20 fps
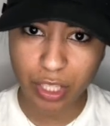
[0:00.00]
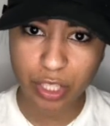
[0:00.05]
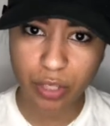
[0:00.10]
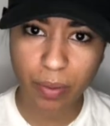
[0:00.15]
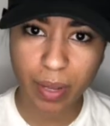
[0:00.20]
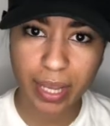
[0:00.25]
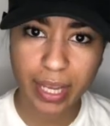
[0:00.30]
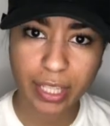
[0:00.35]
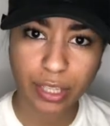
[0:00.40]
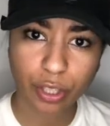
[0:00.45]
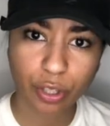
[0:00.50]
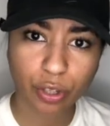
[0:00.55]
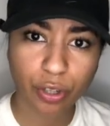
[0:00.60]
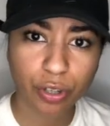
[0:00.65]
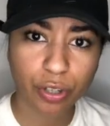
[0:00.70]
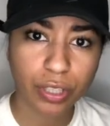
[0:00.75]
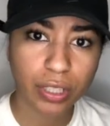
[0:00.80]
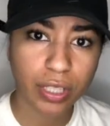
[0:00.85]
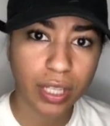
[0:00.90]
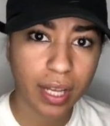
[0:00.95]
So I hit the
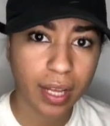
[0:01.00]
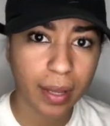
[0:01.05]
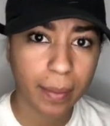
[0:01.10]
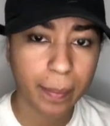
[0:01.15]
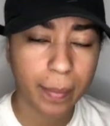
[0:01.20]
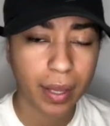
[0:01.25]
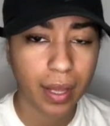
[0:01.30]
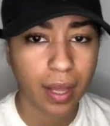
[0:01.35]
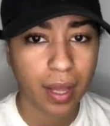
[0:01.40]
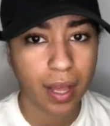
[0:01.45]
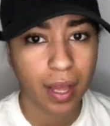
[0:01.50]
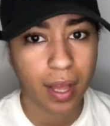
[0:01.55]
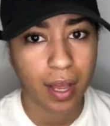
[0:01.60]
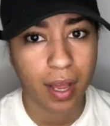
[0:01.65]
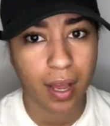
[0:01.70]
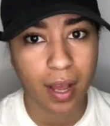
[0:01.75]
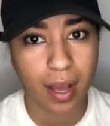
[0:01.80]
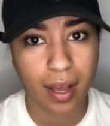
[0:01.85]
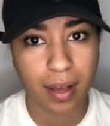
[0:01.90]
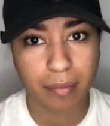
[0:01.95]
girl up.
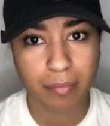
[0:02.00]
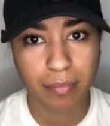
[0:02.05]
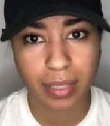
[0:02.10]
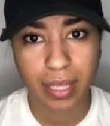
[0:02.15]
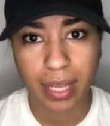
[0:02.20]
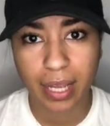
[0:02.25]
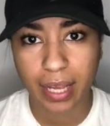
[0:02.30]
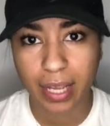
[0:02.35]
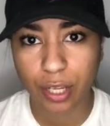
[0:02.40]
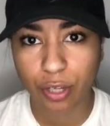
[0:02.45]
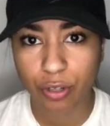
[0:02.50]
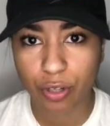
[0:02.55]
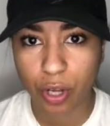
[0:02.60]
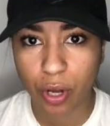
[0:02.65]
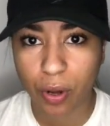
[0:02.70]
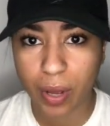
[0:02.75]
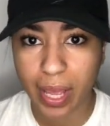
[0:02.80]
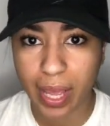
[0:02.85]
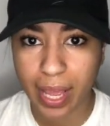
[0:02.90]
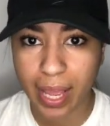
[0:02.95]
I'm like, you
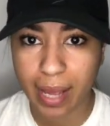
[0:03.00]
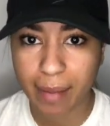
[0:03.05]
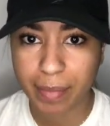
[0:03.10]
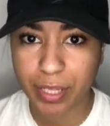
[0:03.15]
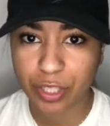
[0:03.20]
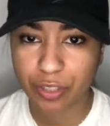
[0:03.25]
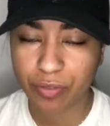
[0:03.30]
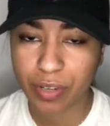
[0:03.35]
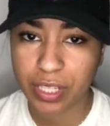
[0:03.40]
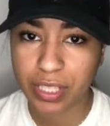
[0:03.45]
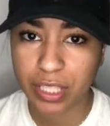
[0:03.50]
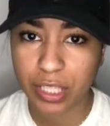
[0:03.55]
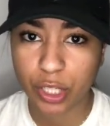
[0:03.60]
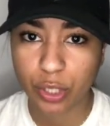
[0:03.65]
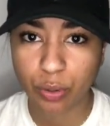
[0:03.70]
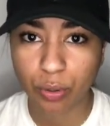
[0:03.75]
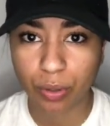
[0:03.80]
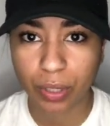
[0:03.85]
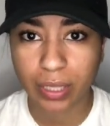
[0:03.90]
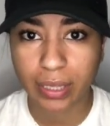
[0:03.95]
know, hey, I'm interested in
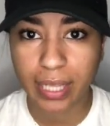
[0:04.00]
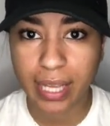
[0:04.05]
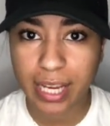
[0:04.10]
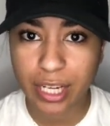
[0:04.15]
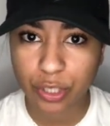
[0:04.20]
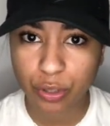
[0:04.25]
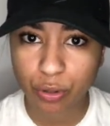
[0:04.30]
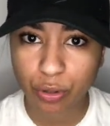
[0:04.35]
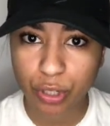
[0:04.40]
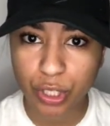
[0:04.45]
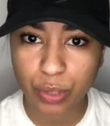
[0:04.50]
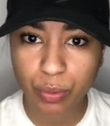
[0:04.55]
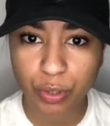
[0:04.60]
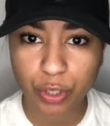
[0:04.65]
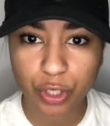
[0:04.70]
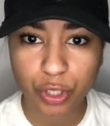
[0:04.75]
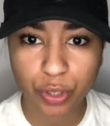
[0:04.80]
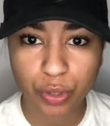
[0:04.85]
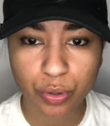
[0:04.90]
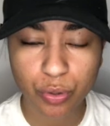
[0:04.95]
doing a lash course
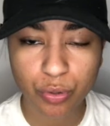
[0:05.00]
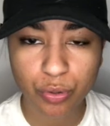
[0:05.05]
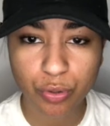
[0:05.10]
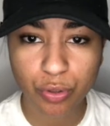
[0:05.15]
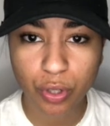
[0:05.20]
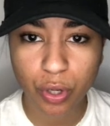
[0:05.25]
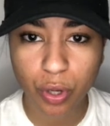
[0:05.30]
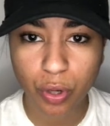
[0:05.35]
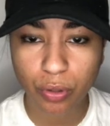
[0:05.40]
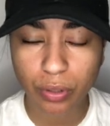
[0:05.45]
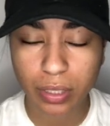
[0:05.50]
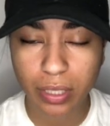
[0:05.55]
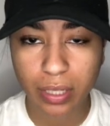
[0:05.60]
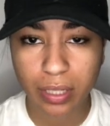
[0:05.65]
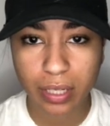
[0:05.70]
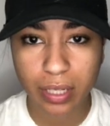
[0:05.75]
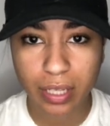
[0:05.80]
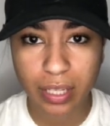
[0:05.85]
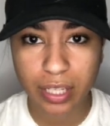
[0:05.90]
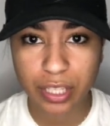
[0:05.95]
with you, you know, da da
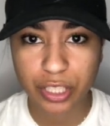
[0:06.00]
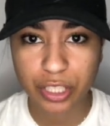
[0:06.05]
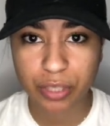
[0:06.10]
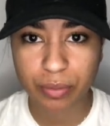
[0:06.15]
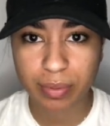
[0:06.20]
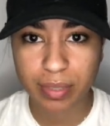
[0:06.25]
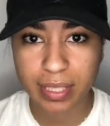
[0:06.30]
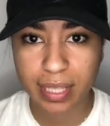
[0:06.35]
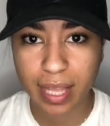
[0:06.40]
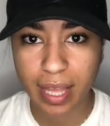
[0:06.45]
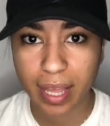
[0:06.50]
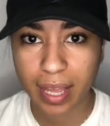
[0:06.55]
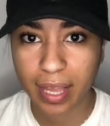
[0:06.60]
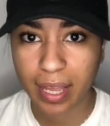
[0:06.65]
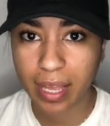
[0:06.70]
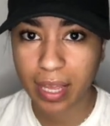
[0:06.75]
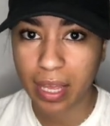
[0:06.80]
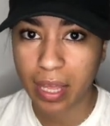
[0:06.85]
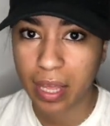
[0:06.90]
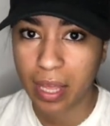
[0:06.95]
da. She was
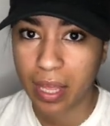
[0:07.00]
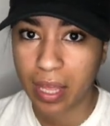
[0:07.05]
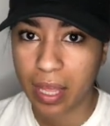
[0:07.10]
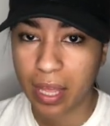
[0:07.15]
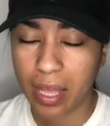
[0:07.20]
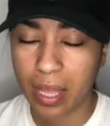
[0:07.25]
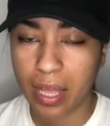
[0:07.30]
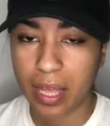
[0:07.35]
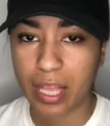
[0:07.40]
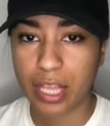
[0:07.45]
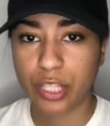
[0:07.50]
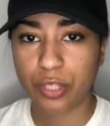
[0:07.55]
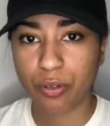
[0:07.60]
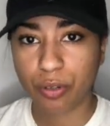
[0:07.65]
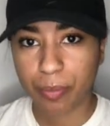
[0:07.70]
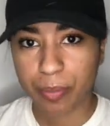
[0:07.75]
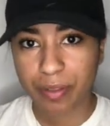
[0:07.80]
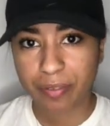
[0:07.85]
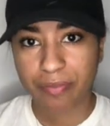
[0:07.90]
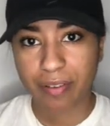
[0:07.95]
like, it's
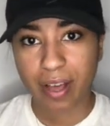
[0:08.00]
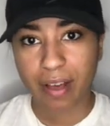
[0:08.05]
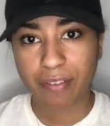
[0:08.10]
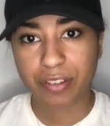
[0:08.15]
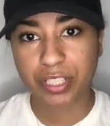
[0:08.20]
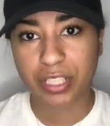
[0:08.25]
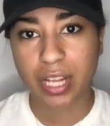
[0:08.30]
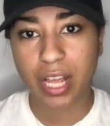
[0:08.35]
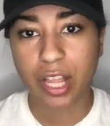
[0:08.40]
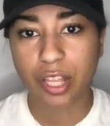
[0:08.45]
going to be $500.